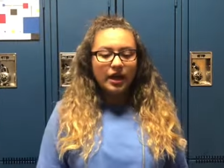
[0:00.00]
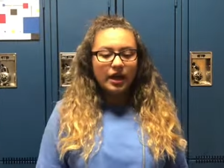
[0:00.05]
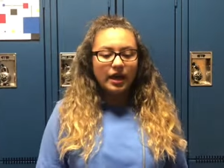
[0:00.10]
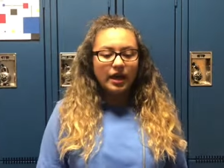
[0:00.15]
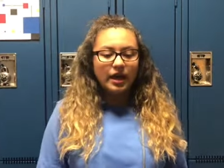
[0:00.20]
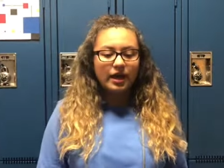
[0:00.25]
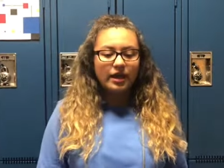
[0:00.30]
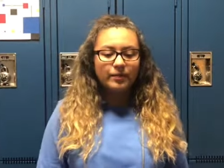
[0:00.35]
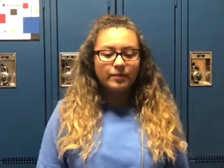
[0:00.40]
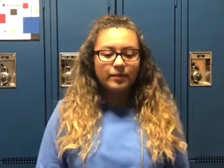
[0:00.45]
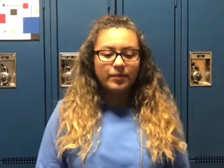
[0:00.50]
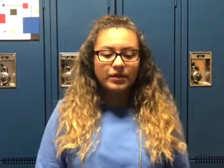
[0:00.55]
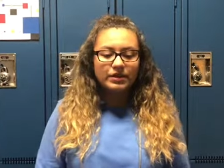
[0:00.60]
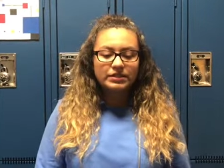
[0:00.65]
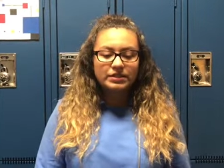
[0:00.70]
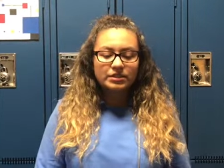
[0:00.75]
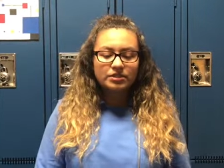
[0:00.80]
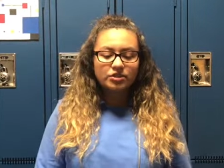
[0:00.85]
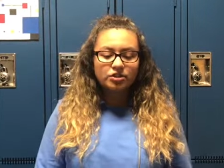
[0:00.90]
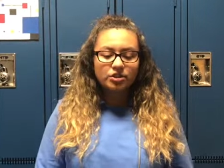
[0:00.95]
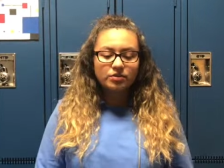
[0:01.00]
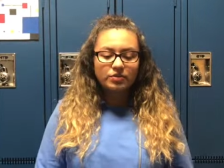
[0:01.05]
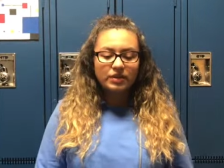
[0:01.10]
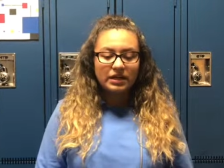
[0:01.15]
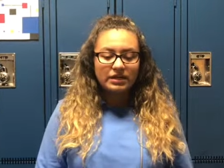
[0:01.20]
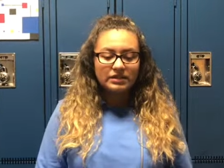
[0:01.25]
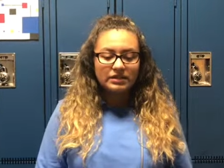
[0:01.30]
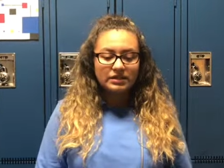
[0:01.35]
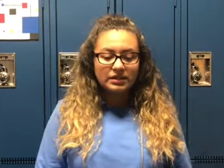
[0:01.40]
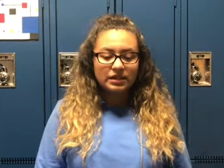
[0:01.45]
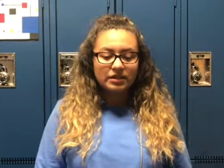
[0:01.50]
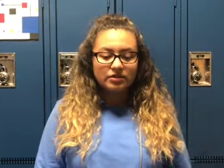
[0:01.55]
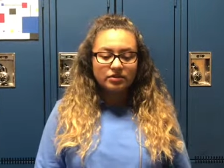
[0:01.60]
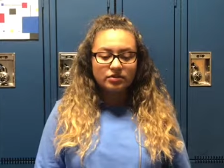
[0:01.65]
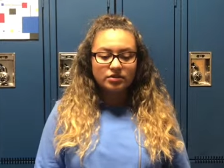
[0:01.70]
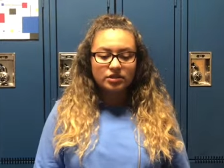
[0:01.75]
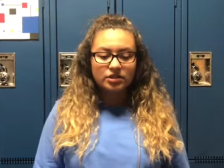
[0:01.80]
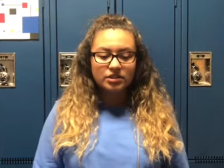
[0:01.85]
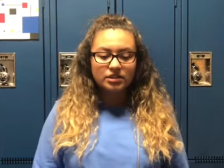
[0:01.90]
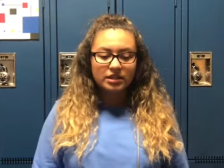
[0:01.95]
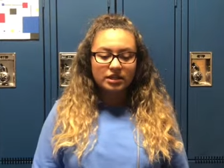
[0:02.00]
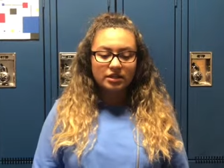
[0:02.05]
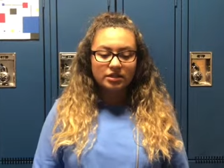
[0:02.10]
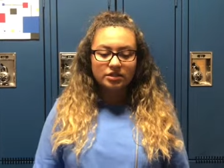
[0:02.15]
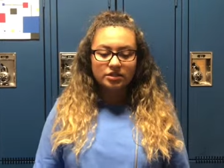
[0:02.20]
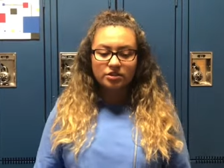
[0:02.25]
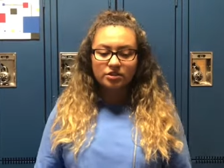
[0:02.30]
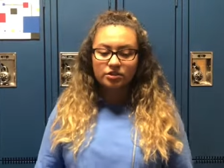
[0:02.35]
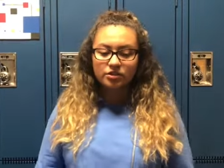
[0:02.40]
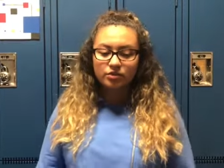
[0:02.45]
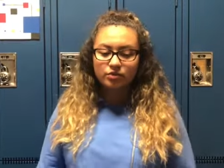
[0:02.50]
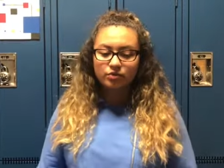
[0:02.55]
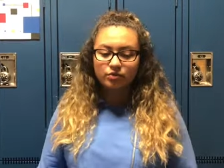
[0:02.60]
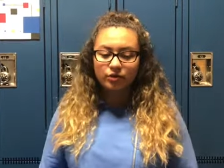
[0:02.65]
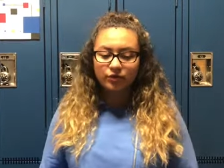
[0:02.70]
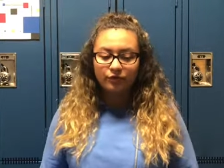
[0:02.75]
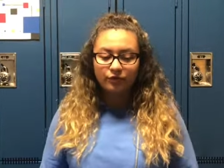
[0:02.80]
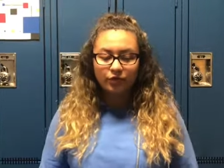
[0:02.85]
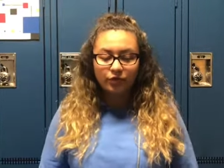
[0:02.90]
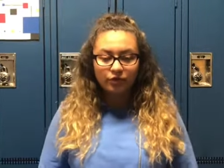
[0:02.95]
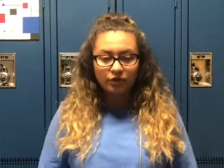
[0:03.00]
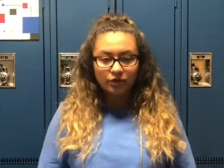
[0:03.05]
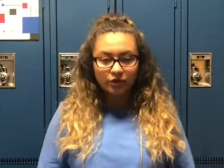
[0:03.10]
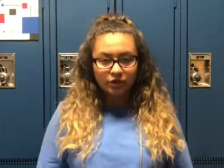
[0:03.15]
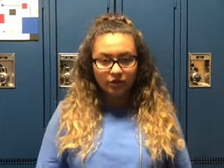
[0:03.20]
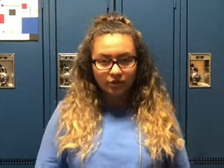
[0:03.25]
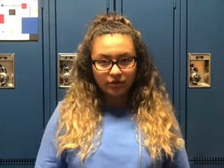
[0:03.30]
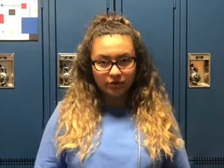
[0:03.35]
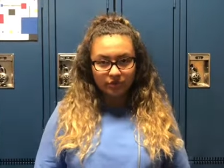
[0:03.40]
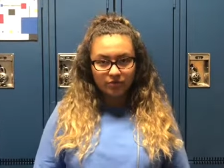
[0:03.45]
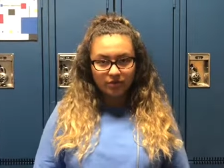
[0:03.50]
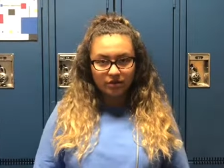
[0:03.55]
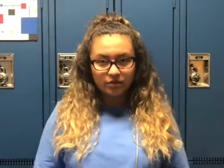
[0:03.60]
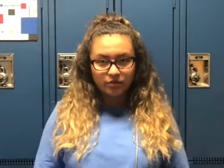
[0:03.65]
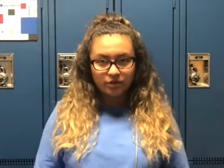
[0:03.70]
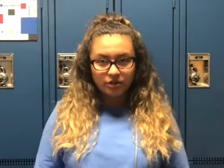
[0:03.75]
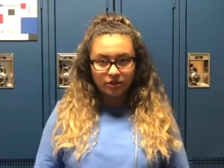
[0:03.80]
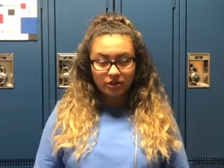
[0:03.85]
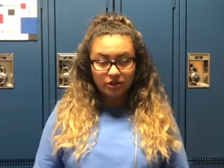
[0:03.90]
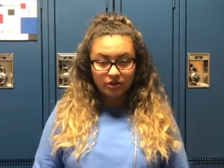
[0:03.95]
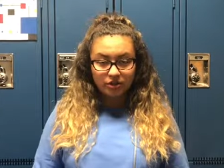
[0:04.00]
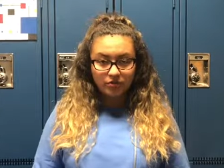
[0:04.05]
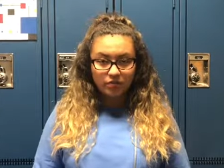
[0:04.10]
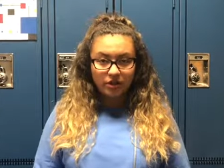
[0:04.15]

And President Trump has now decided to revoke the agreement with the